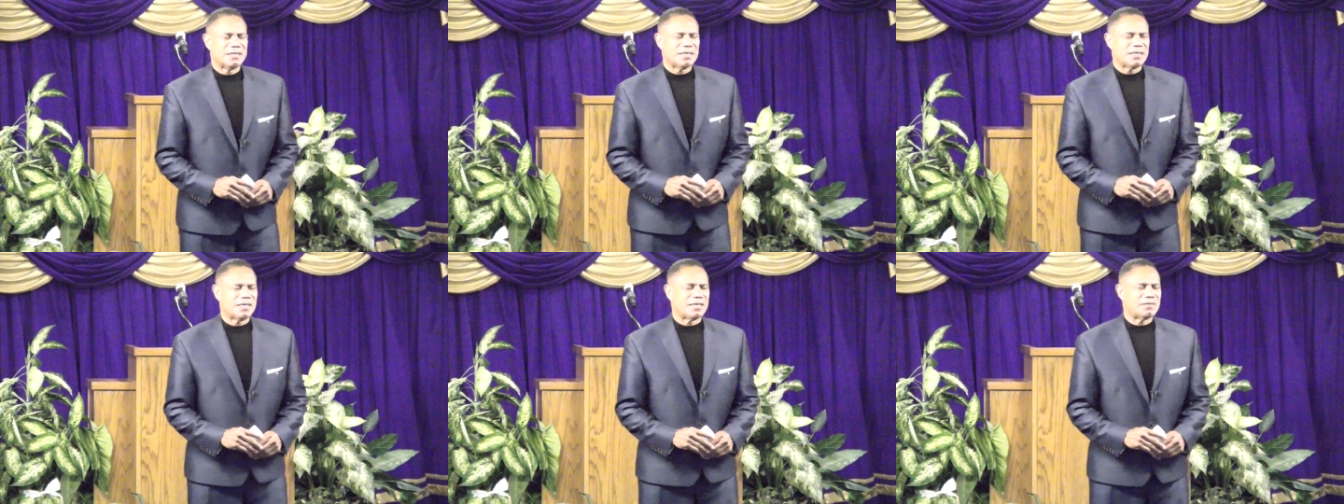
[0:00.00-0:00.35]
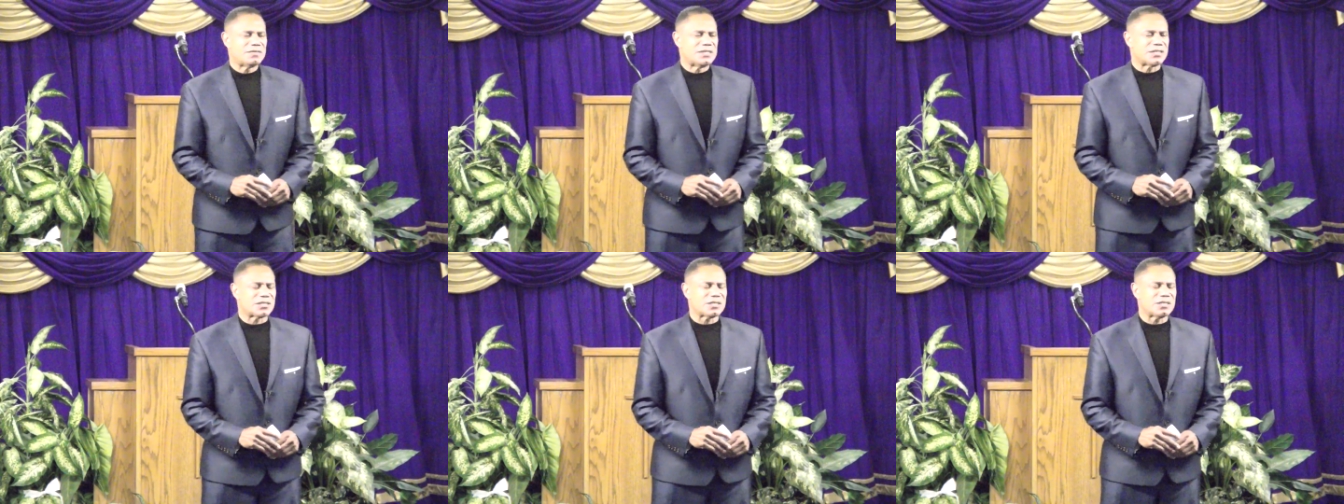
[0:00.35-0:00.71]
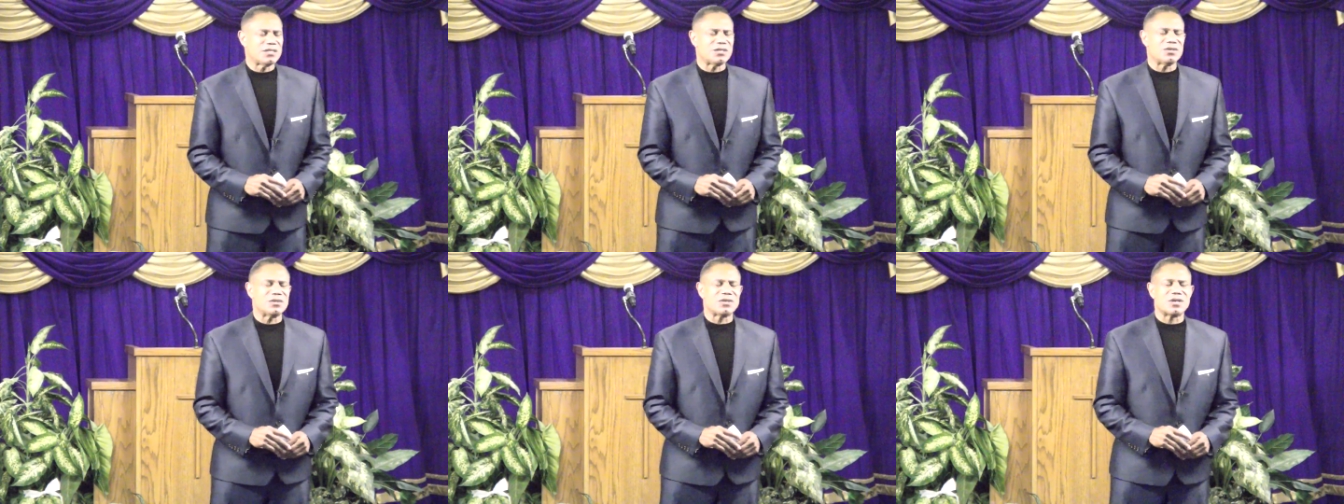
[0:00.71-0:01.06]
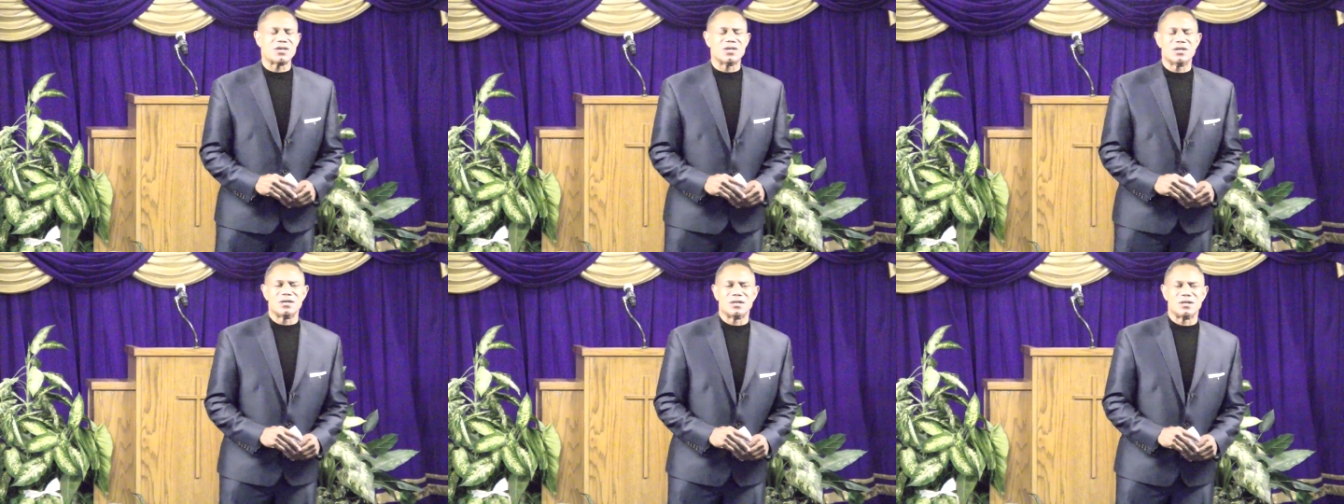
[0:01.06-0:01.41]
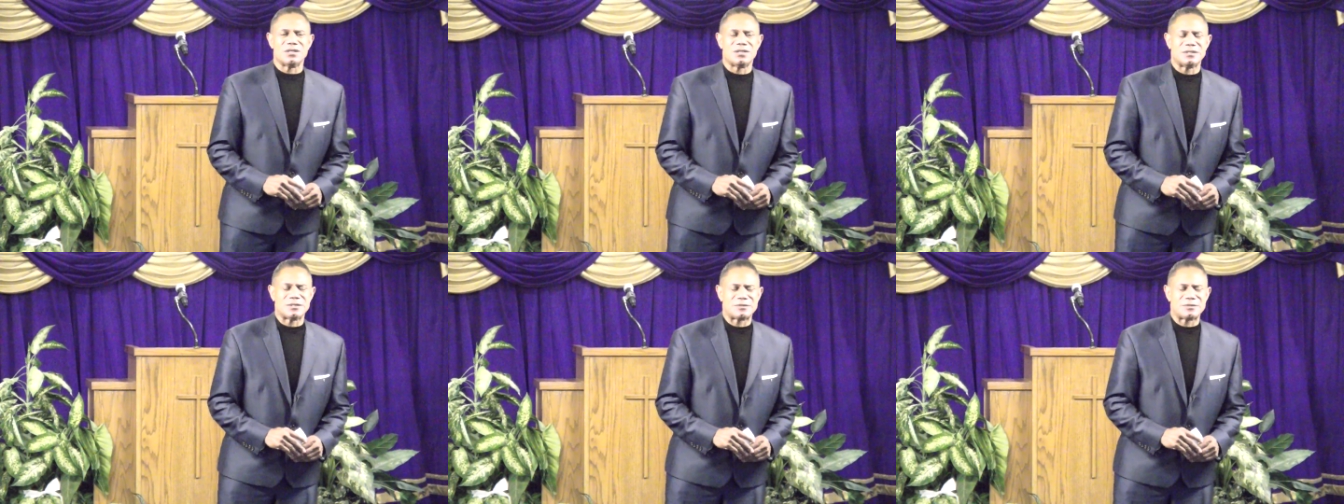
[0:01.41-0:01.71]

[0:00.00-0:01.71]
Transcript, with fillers: of this little girl